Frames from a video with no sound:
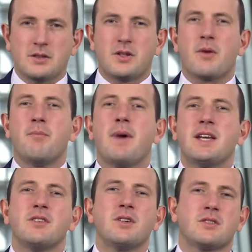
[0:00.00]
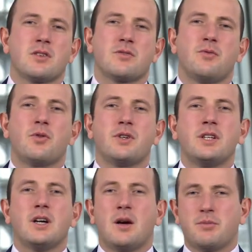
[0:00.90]
There are many reasons for
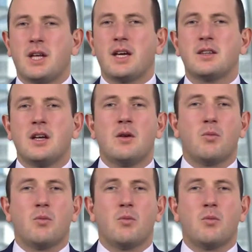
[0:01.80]
the update,